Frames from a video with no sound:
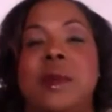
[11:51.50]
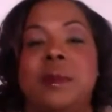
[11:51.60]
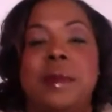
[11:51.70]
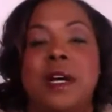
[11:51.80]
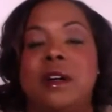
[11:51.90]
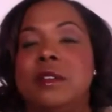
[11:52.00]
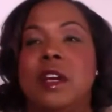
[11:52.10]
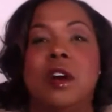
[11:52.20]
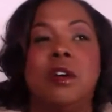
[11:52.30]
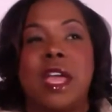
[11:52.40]
bit about,
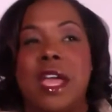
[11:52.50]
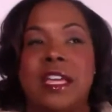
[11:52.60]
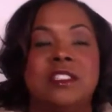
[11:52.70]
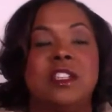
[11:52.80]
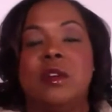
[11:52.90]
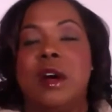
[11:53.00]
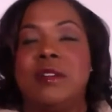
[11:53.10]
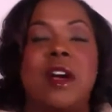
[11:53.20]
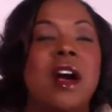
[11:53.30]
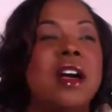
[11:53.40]
okay, so
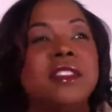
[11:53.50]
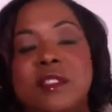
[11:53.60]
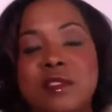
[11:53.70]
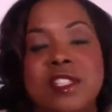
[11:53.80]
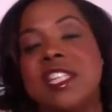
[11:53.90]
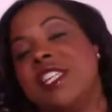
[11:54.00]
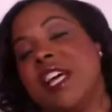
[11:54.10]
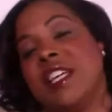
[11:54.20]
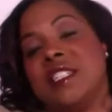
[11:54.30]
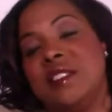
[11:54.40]
I've gone through Jean
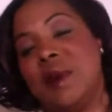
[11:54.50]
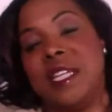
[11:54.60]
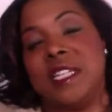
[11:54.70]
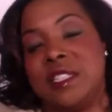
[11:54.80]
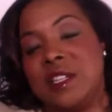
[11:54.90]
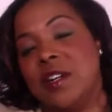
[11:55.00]
Chatzky's Money School.